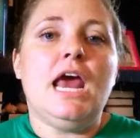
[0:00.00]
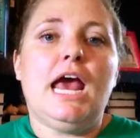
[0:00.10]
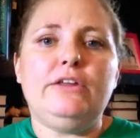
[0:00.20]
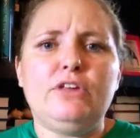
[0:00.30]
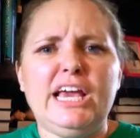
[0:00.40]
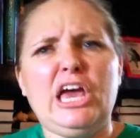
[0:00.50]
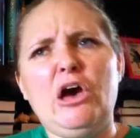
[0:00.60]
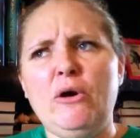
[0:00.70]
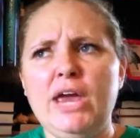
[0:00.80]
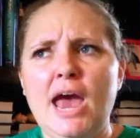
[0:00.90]
And they're like,
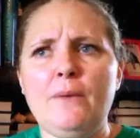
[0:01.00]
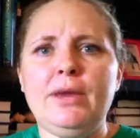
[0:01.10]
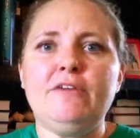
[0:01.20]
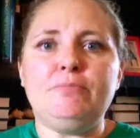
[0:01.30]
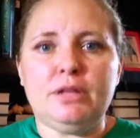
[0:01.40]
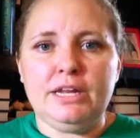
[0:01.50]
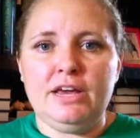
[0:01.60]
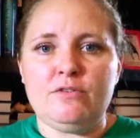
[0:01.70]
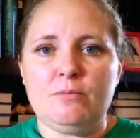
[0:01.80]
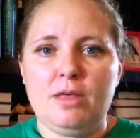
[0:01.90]
oh yeah, we have plenty
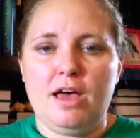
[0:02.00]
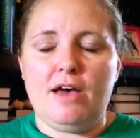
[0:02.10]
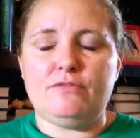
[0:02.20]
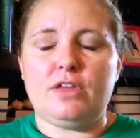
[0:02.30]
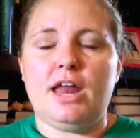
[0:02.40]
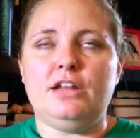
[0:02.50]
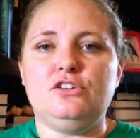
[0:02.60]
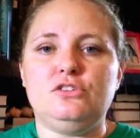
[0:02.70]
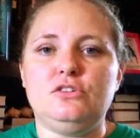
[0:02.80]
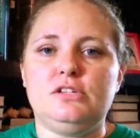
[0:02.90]
of them left. And
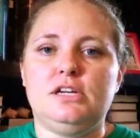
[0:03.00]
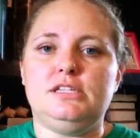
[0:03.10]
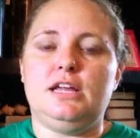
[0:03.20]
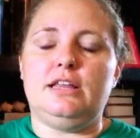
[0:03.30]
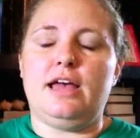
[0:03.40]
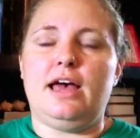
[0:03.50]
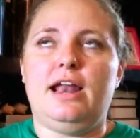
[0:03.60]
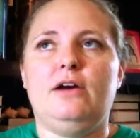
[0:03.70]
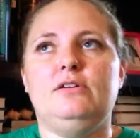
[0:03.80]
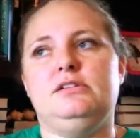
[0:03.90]
as soon as I said that,
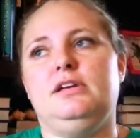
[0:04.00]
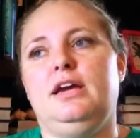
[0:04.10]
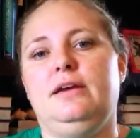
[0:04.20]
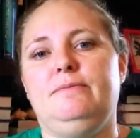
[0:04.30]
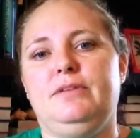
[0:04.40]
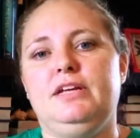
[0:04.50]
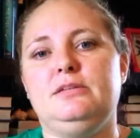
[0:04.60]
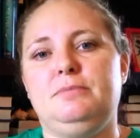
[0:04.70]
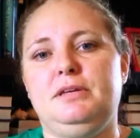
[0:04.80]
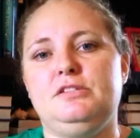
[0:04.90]
I was like, it's
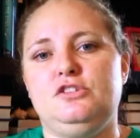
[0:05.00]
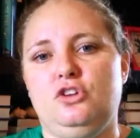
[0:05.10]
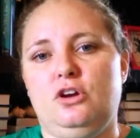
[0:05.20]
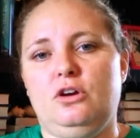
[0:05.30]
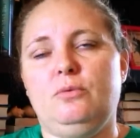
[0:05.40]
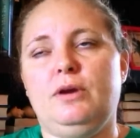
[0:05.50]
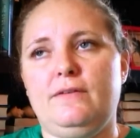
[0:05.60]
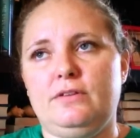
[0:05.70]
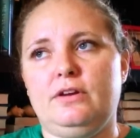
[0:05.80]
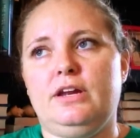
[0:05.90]
a piece of junk.
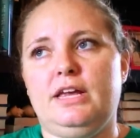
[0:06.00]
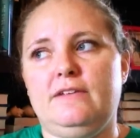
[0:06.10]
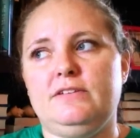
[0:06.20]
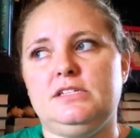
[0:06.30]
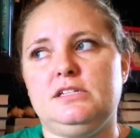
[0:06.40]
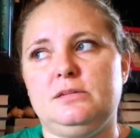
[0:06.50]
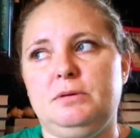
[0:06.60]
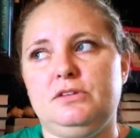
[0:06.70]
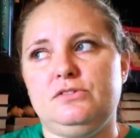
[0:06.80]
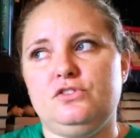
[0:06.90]
Whatever they're going to give us, it's a
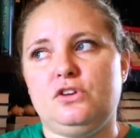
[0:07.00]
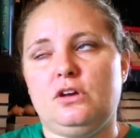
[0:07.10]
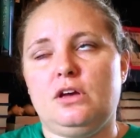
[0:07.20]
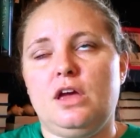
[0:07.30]
piece of junk.